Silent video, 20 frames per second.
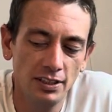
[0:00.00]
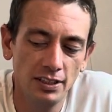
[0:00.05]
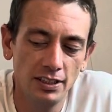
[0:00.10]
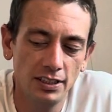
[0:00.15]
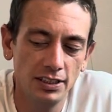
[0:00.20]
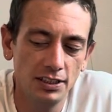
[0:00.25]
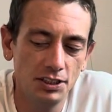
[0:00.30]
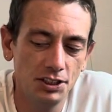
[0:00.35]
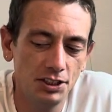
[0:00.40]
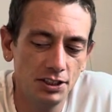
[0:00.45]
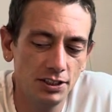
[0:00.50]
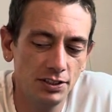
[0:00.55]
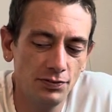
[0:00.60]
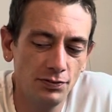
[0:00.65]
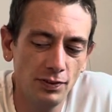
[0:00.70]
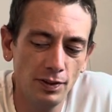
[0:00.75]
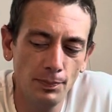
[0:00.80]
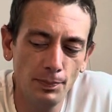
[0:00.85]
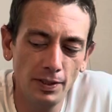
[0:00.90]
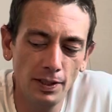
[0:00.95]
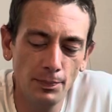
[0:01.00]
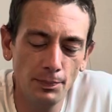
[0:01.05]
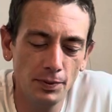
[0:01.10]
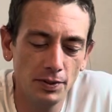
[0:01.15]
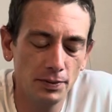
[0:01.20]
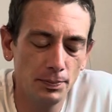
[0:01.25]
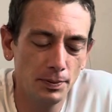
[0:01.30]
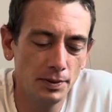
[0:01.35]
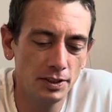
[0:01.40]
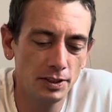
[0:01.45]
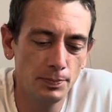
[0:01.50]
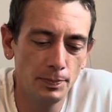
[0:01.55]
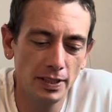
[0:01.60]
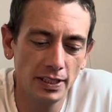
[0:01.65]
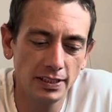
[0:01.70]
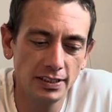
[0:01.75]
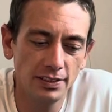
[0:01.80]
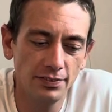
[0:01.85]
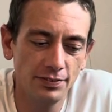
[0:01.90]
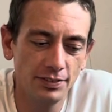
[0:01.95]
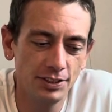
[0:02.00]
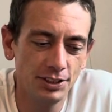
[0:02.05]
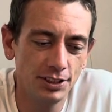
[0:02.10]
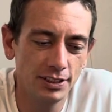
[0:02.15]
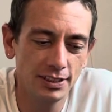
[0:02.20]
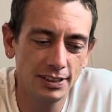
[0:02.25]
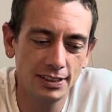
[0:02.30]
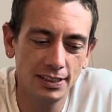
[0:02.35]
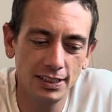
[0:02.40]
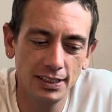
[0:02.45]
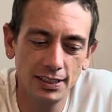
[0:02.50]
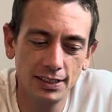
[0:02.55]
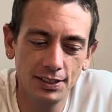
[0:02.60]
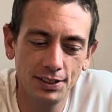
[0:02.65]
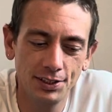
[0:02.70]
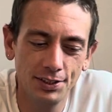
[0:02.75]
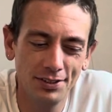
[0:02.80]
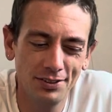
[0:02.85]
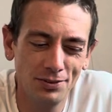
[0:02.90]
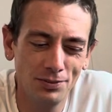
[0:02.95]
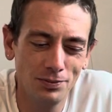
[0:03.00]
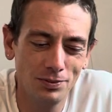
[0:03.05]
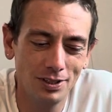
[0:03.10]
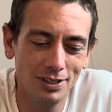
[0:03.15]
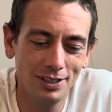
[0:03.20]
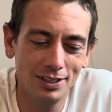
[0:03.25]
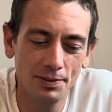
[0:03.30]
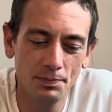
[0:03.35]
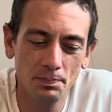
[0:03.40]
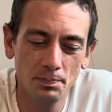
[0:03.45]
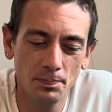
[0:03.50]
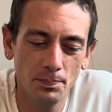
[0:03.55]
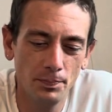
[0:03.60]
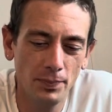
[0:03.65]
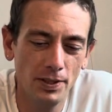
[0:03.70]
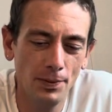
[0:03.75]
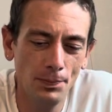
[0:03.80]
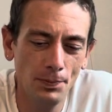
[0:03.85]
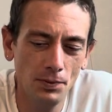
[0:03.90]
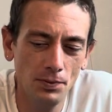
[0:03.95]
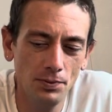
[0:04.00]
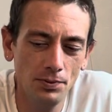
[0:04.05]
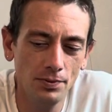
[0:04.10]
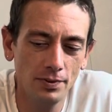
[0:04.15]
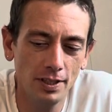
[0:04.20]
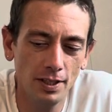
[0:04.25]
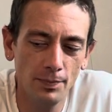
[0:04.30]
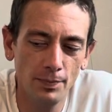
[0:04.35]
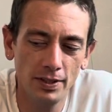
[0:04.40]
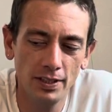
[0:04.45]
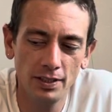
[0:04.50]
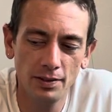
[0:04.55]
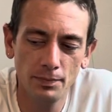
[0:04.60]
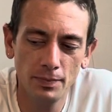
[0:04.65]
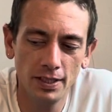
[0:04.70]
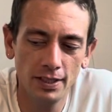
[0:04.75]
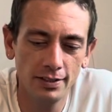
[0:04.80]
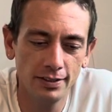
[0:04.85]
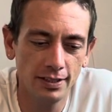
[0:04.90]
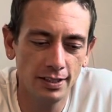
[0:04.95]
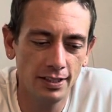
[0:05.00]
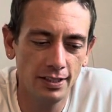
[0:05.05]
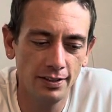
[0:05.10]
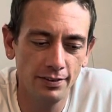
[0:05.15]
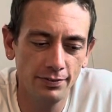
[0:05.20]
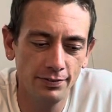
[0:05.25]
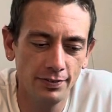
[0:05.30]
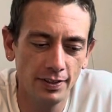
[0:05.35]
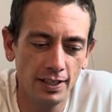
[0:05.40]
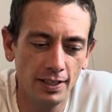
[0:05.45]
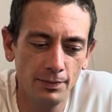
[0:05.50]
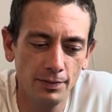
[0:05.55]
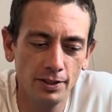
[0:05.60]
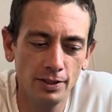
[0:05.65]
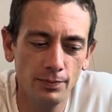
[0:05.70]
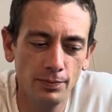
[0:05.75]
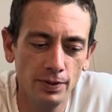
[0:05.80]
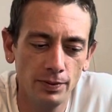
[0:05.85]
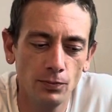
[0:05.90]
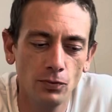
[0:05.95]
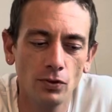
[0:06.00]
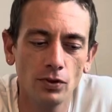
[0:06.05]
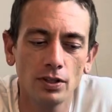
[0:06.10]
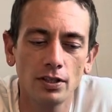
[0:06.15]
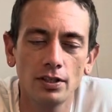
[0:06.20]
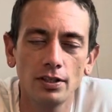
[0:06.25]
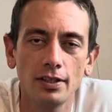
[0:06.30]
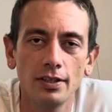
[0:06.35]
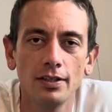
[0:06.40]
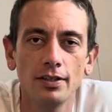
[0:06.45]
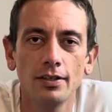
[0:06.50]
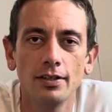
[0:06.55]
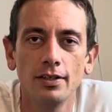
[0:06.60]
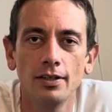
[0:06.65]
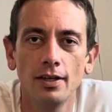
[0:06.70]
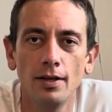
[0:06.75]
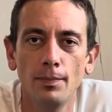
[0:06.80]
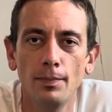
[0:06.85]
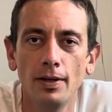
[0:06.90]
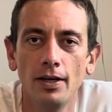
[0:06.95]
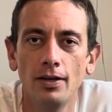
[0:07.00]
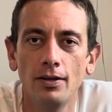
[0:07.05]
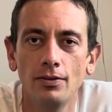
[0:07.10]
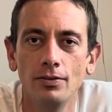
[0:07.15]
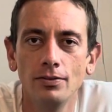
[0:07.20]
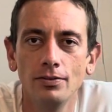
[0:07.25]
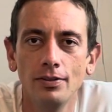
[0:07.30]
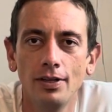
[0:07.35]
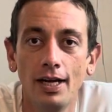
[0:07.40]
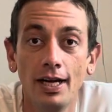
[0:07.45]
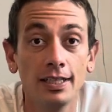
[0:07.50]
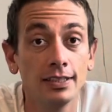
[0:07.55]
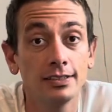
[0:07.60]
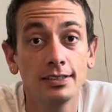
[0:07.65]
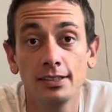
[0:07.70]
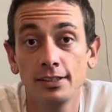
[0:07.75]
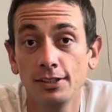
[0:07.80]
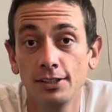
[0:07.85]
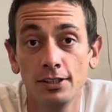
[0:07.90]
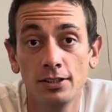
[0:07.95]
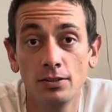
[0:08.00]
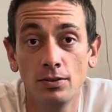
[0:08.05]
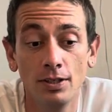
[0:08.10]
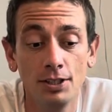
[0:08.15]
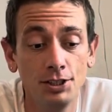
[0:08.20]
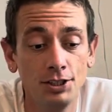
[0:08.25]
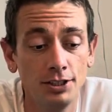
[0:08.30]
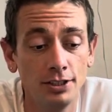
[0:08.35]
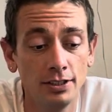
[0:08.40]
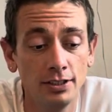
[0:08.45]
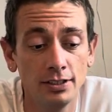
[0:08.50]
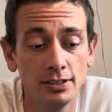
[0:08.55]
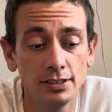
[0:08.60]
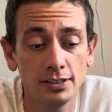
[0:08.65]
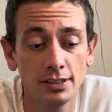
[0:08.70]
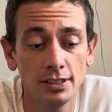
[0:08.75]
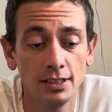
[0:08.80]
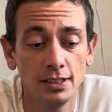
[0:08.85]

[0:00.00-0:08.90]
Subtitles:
It's just flipping up your perspective and just saying, you know what? People who come into my life, I'm going to be more clear about asking good questions.